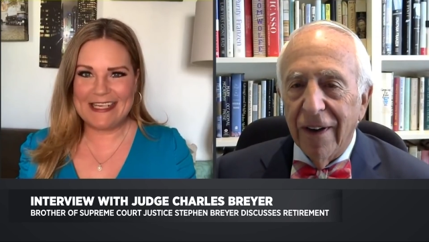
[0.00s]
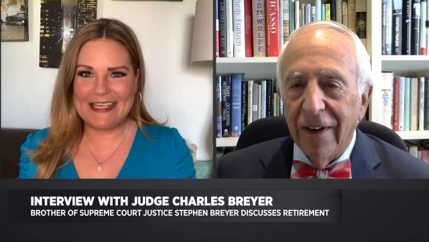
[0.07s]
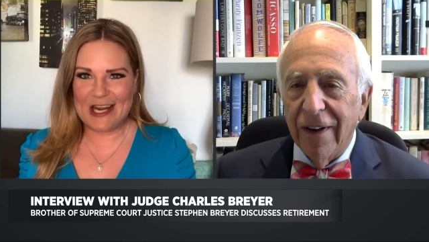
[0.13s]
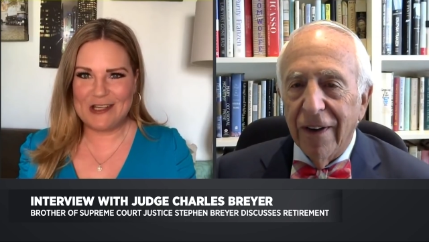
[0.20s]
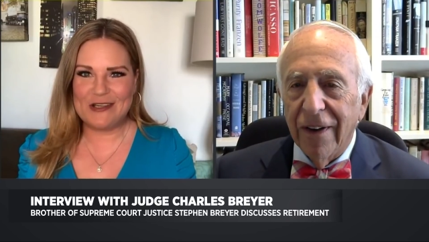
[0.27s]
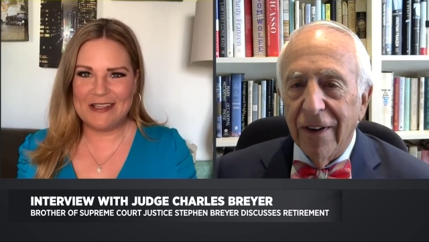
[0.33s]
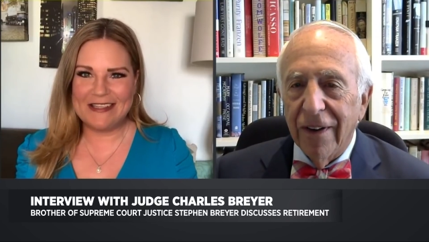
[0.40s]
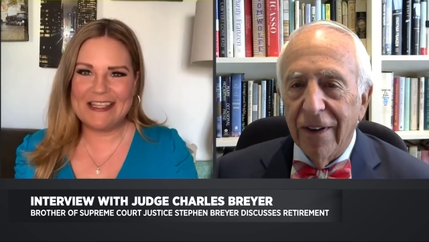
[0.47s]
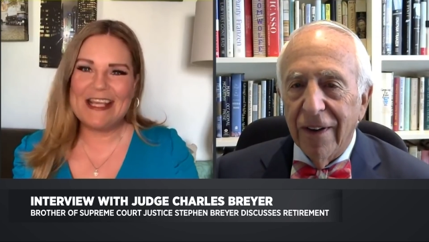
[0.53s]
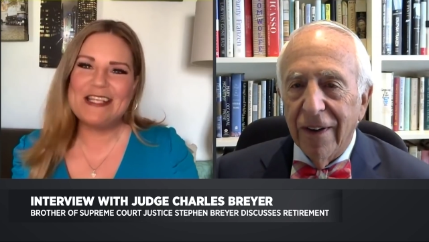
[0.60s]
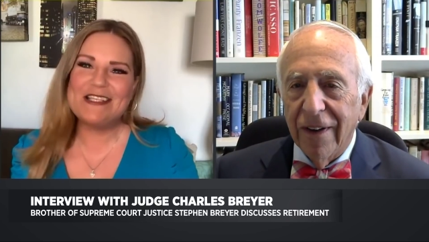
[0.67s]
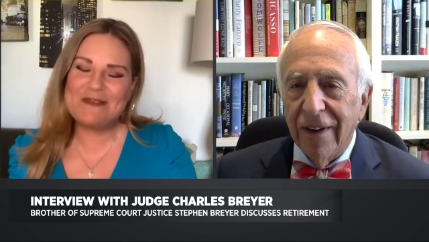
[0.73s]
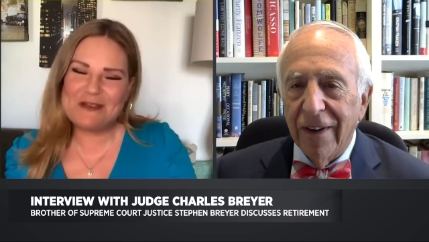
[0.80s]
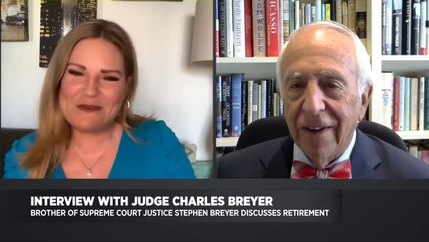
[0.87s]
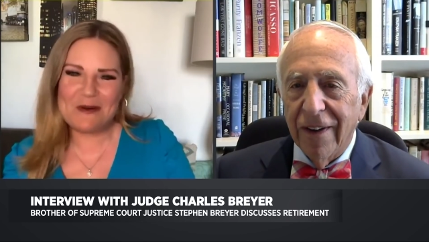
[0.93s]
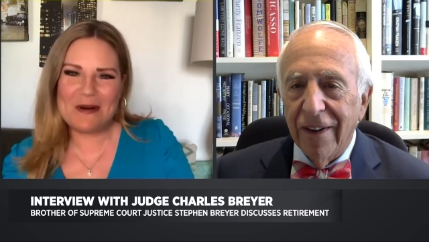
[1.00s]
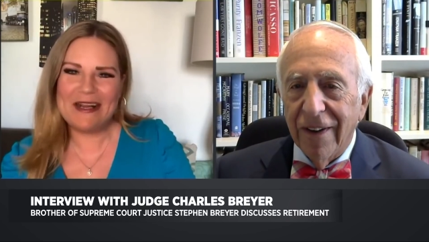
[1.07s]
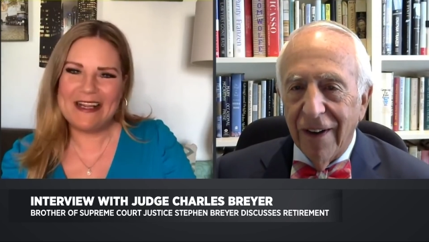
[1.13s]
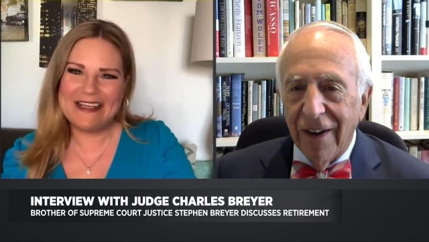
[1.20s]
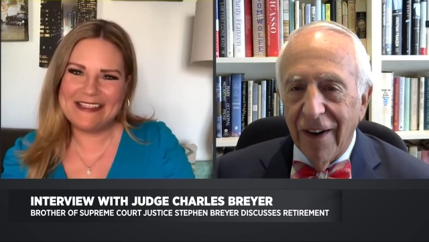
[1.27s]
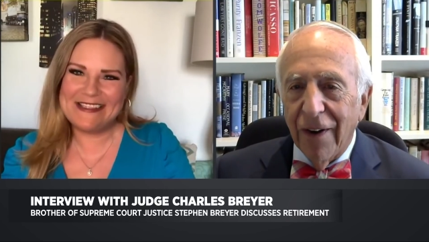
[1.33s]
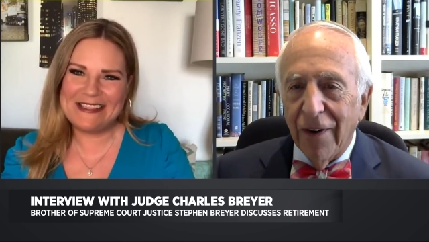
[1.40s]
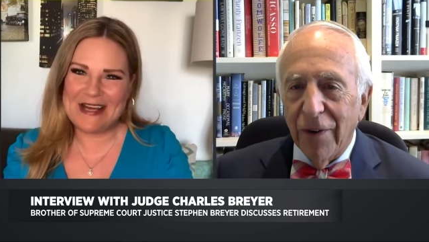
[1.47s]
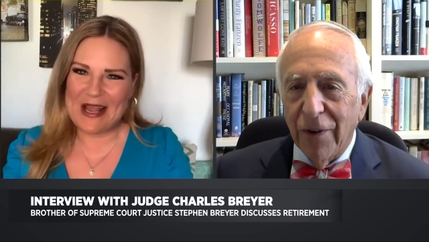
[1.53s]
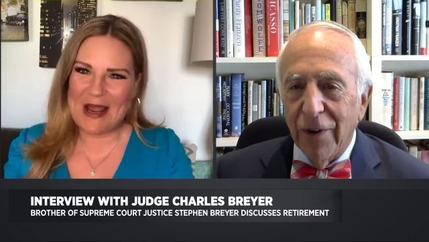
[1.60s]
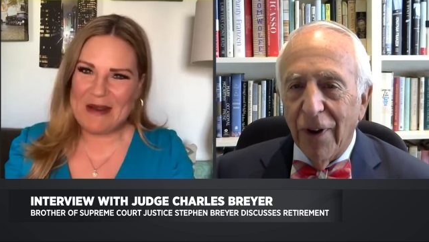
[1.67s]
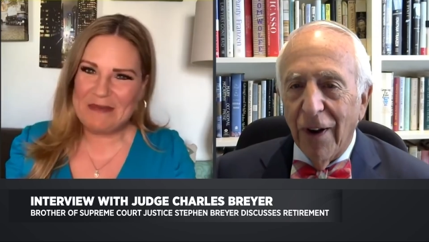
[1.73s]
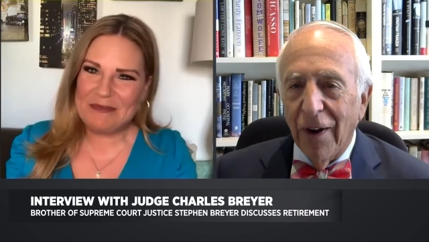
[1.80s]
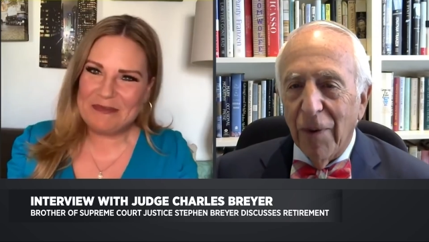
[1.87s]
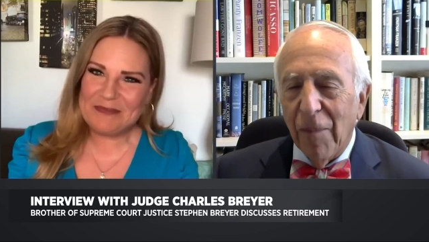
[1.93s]
Speaker 1: Thanks for joining us today.
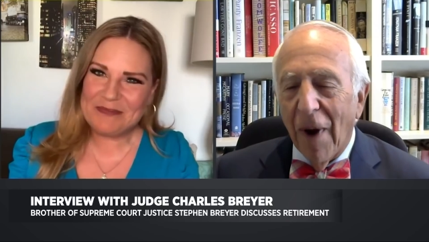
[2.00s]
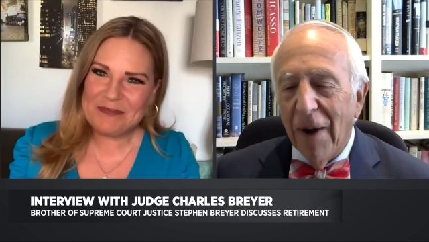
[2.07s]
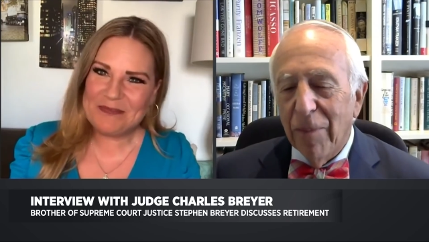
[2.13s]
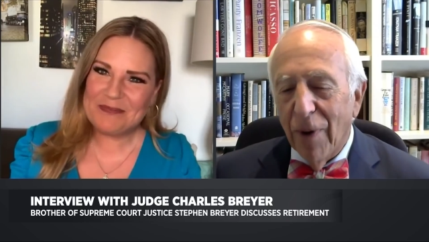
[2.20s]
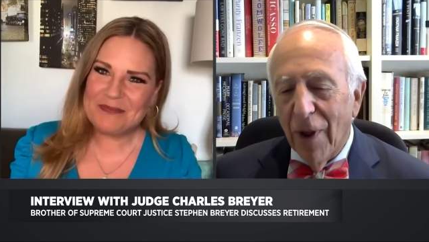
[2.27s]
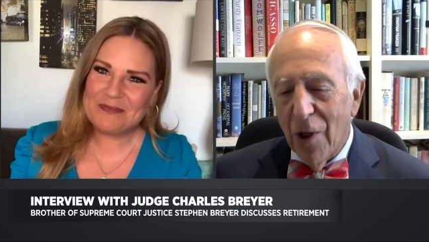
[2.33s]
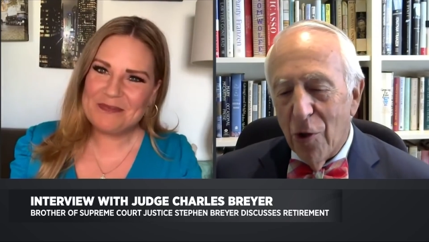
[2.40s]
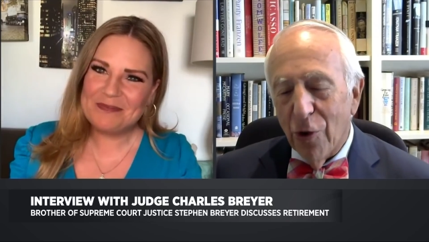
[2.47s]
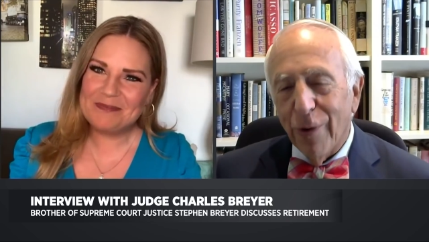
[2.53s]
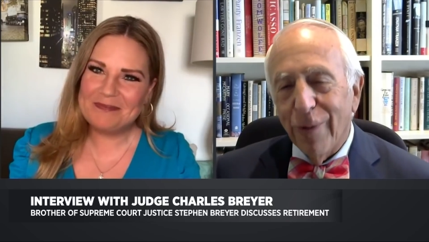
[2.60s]
Uh, my pleasure.